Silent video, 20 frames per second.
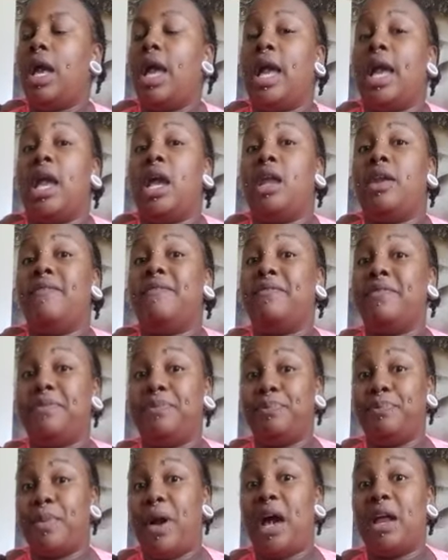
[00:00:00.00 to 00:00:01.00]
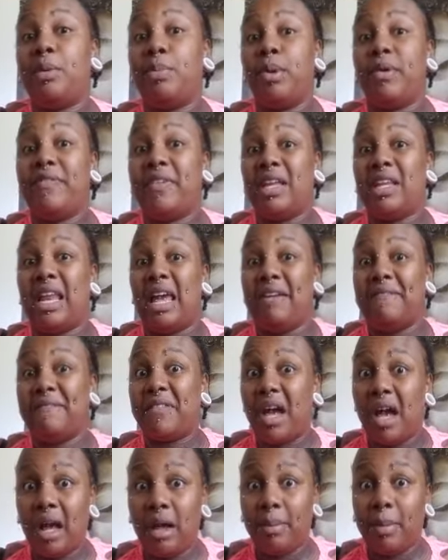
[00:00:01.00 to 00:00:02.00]
and how to prevent like
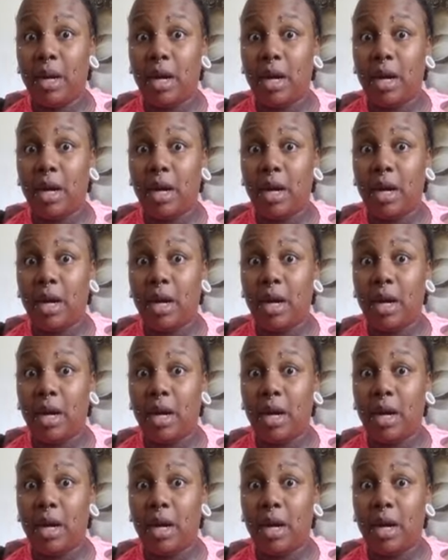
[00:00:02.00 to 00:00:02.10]
faja